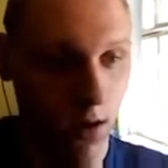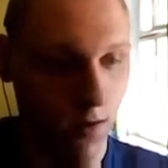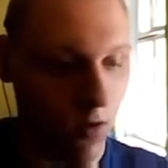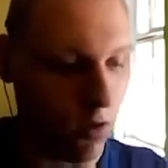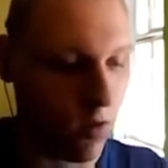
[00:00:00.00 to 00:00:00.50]

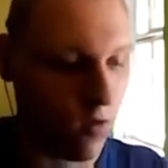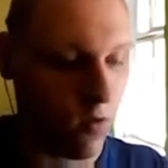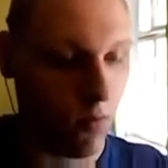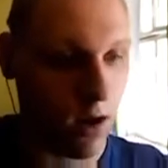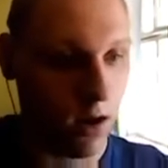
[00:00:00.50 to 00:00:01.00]
Let's change this
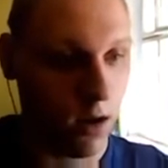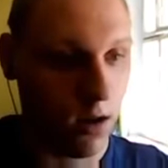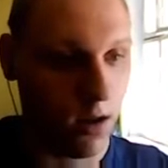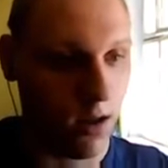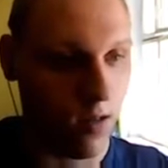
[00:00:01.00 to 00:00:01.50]
to red
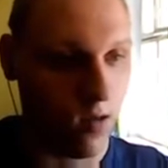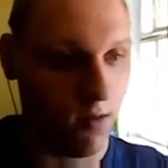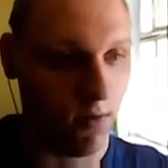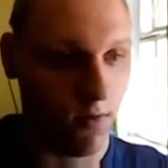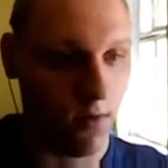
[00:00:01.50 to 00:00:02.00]
and
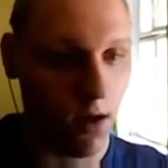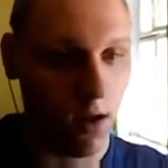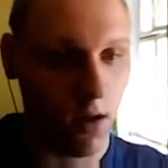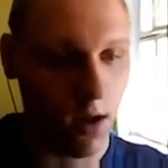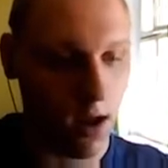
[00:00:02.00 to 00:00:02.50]
save the
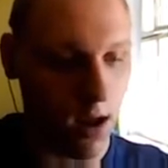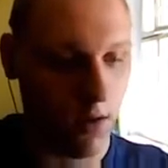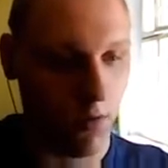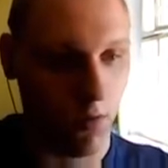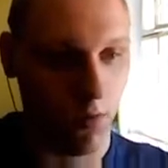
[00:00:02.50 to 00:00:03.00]
file
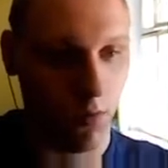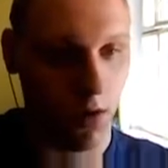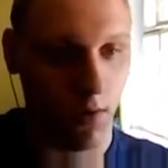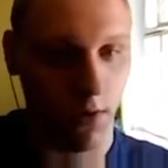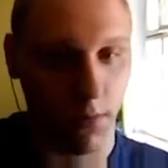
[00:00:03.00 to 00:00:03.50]
and
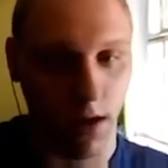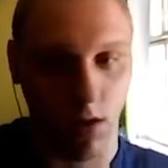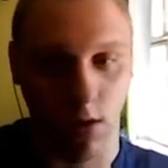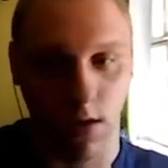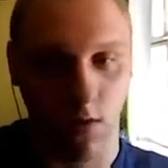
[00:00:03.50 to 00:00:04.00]
reload the
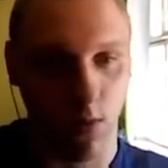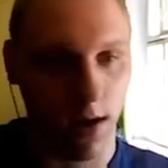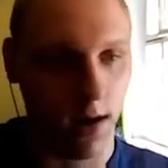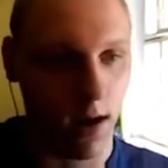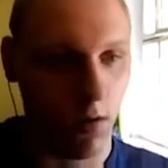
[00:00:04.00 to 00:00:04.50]
page. It's
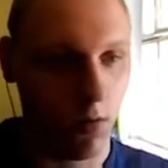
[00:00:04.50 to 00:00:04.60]
red now.